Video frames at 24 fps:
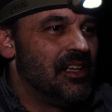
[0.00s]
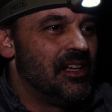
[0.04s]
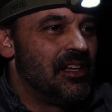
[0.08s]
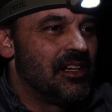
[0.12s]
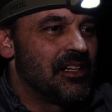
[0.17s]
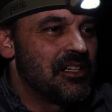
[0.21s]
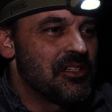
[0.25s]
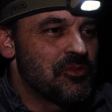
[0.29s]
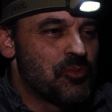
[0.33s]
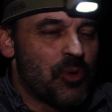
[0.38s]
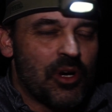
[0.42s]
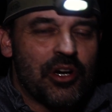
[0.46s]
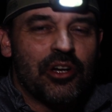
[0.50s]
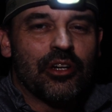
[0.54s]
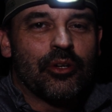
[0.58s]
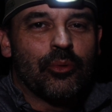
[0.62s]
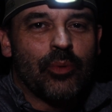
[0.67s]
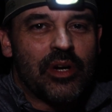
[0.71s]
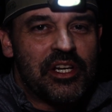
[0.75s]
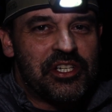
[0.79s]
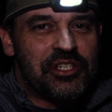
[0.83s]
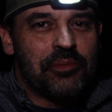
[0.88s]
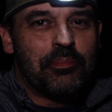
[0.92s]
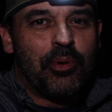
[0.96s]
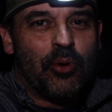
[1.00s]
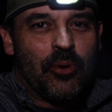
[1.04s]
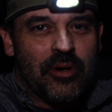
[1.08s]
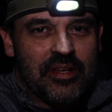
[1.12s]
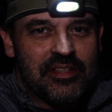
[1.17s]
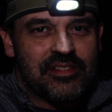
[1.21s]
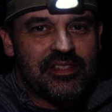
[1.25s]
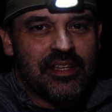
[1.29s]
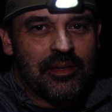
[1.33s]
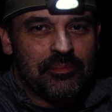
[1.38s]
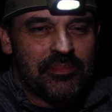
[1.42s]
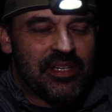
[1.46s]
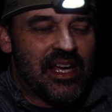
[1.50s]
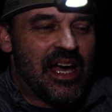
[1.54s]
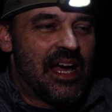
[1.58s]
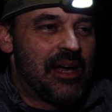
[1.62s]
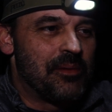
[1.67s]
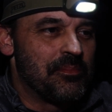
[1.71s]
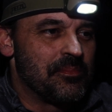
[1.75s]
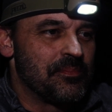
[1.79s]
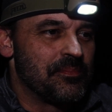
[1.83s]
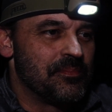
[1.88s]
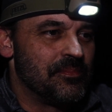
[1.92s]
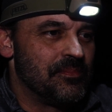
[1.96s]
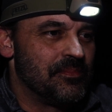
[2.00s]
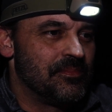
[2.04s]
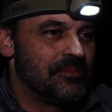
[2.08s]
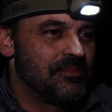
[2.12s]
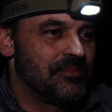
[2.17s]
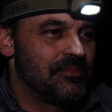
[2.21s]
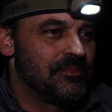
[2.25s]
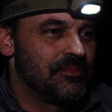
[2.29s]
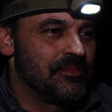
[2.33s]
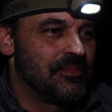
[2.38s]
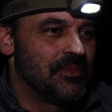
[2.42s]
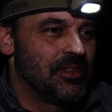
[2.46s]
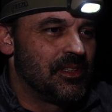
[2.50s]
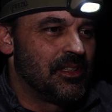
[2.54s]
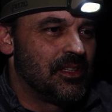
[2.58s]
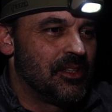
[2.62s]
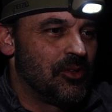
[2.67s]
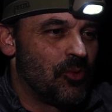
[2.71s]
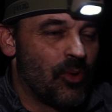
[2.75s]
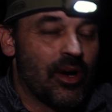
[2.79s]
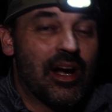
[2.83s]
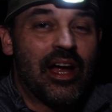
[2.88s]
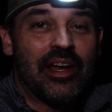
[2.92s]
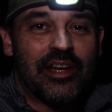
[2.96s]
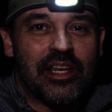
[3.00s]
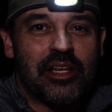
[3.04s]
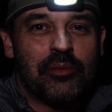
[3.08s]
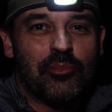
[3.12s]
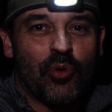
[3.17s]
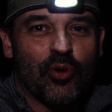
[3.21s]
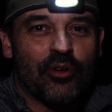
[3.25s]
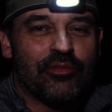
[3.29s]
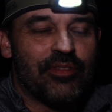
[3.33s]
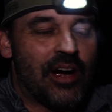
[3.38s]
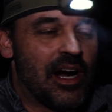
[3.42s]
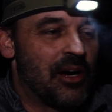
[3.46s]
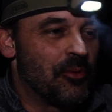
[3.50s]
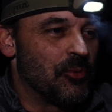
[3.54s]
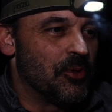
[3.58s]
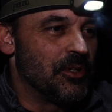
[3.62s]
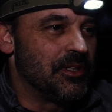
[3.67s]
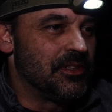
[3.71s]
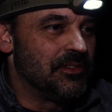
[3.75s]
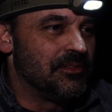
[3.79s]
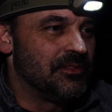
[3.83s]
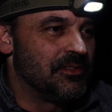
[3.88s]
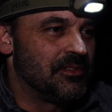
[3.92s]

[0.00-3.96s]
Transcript: Because we're going to reach a point at some time where I need more firewood.